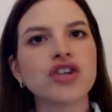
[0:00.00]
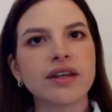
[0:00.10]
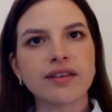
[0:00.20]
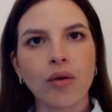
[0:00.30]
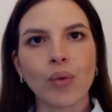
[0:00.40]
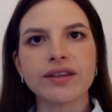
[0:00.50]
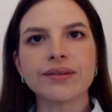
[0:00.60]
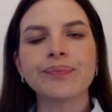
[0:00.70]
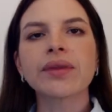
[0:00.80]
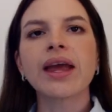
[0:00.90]
sequence,
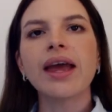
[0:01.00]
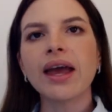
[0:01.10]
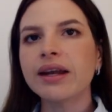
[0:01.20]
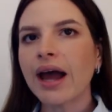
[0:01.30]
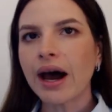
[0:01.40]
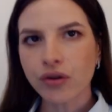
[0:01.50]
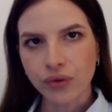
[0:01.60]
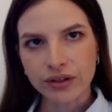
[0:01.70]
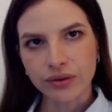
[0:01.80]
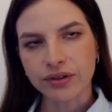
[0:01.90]
and how the
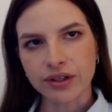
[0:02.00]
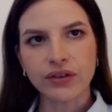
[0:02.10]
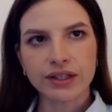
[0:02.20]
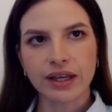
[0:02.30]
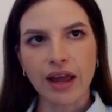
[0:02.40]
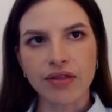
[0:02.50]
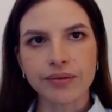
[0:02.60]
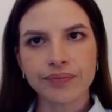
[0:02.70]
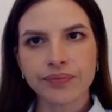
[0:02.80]
resources fit together.